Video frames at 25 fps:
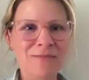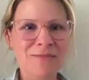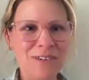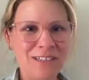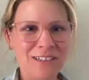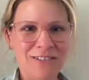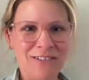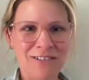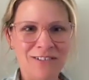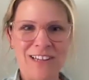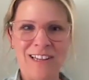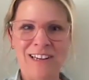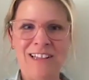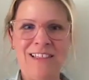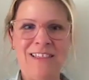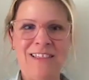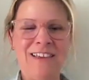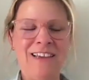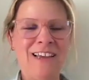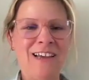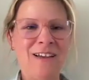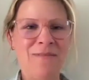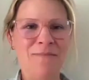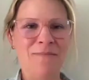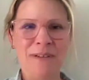What they're going to
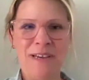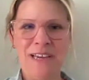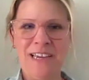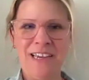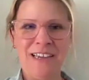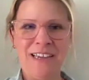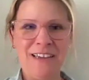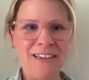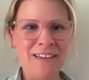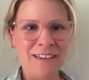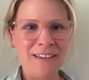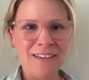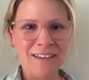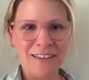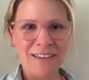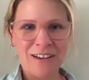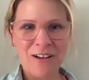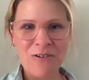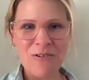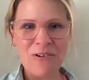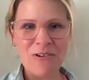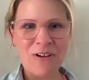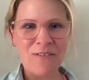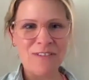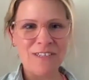think I'm like
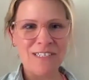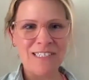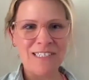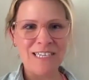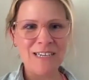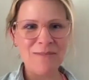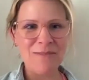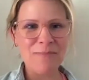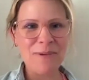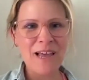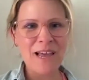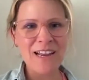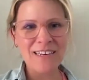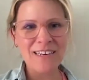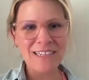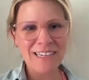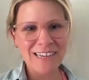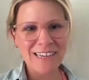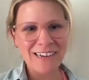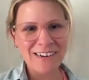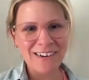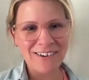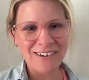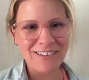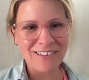going off the deep end
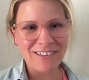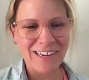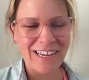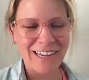here?